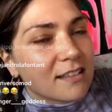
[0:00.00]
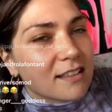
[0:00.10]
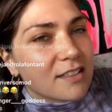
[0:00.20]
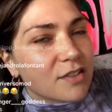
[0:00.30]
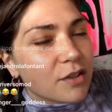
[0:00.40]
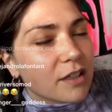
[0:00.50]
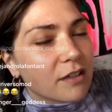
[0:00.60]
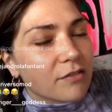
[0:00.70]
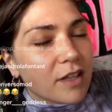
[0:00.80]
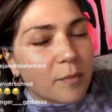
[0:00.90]
sort
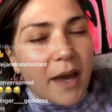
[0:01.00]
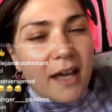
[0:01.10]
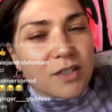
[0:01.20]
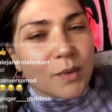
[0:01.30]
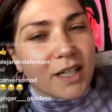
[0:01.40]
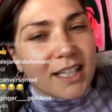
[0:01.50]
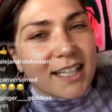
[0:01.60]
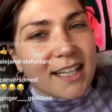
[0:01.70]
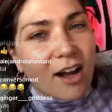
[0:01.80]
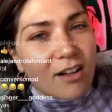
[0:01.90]
of like
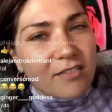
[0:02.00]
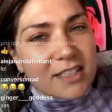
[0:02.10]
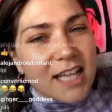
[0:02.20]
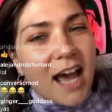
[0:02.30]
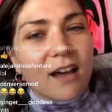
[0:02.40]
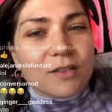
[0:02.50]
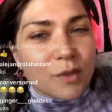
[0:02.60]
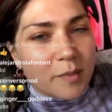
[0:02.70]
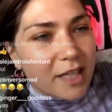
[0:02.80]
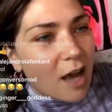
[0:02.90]
patchworky all of the tiles
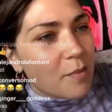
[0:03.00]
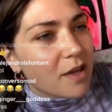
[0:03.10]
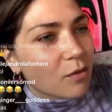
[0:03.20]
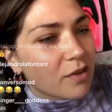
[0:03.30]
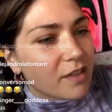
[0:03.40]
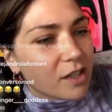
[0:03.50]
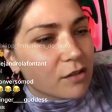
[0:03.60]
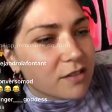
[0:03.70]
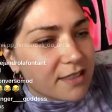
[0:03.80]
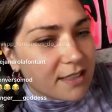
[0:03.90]
were becoming when there
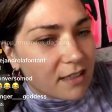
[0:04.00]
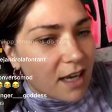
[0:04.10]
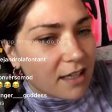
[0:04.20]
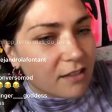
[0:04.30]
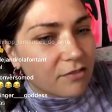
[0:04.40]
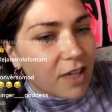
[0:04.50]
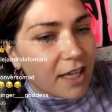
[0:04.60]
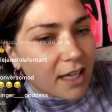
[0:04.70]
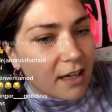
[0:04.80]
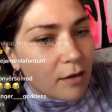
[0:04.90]
was kind of
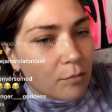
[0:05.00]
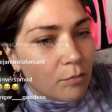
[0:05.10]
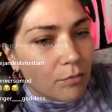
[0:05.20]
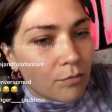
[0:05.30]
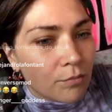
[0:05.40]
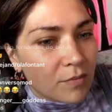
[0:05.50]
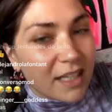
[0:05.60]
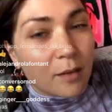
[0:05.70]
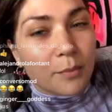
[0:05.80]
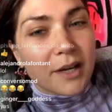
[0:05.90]
like a
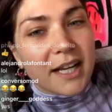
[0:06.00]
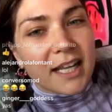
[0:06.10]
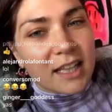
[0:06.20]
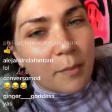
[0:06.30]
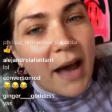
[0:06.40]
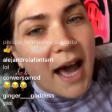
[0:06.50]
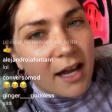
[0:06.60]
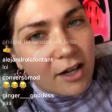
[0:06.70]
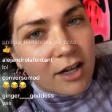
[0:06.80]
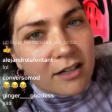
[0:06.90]
break in the
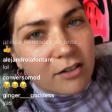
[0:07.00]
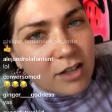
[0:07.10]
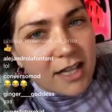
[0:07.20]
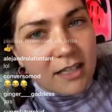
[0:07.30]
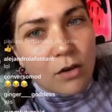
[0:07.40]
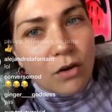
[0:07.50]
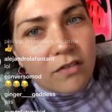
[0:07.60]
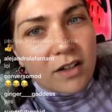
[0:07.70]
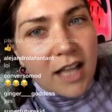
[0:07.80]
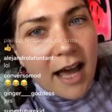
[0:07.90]
pattern or like an
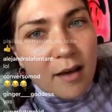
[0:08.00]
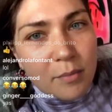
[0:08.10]
overlap.